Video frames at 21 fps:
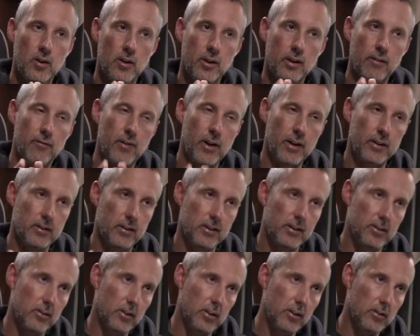In fact,
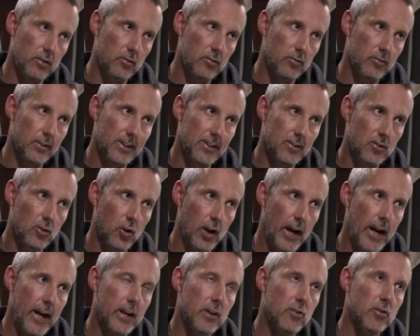it's not
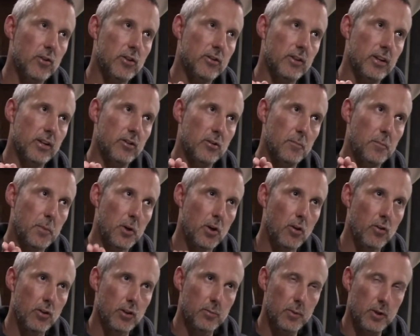accurate to say it's the
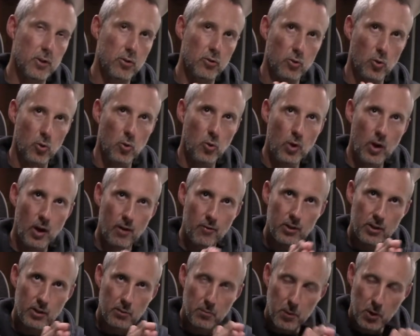purest, because all love
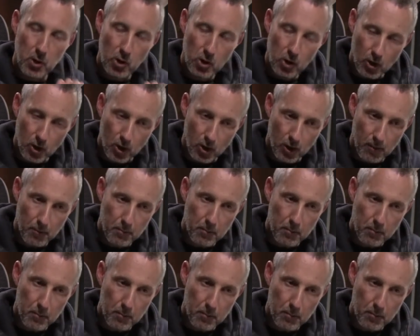is pure,